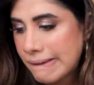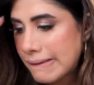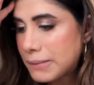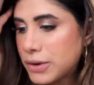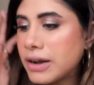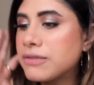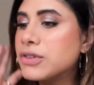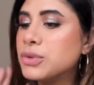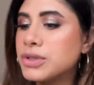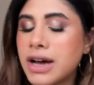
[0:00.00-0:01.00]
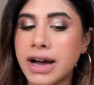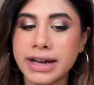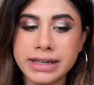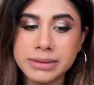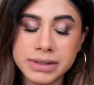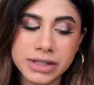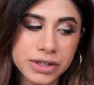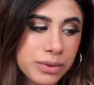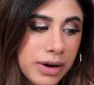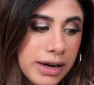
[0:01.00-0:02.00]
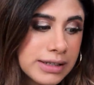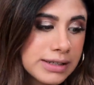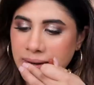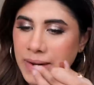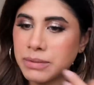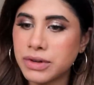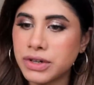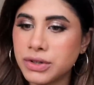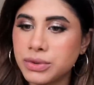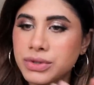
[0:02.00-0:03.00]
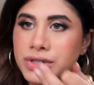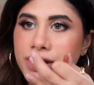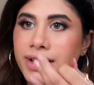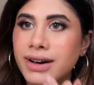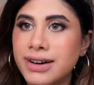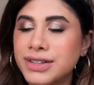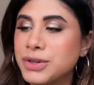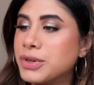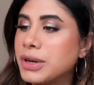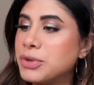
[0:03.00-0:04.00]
I'm gonna have to use a high-end lipstick, you guys. I'm gonna use the Huda